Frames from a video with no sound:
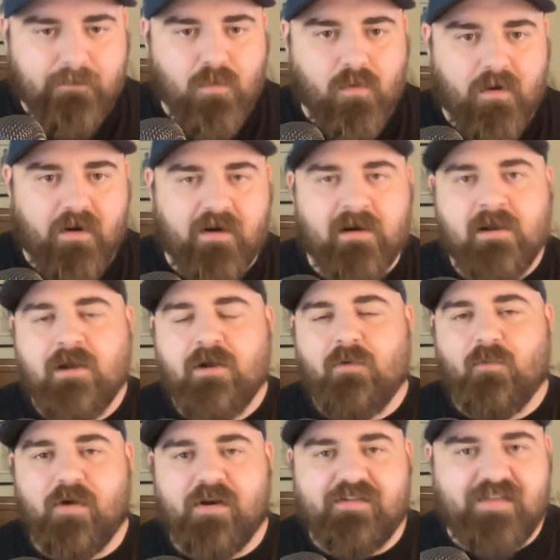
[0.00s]
more,
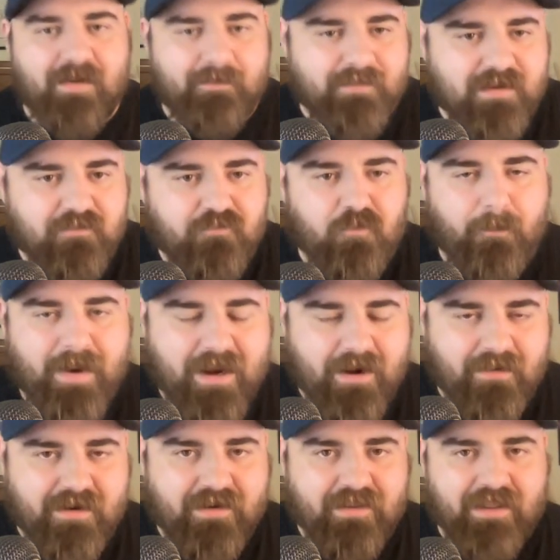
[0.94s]
what does that mean for
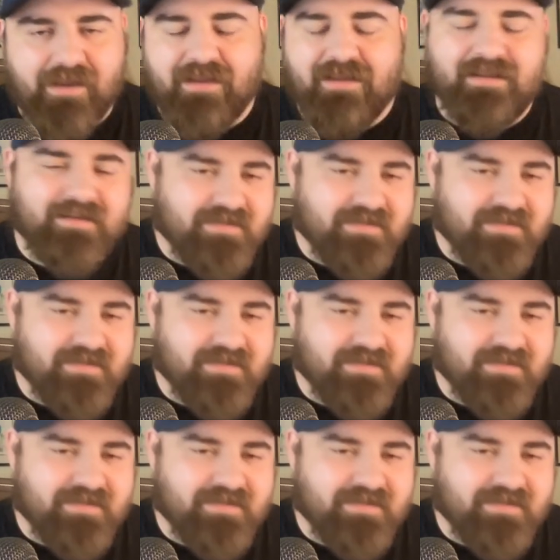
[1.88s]
Perry? Like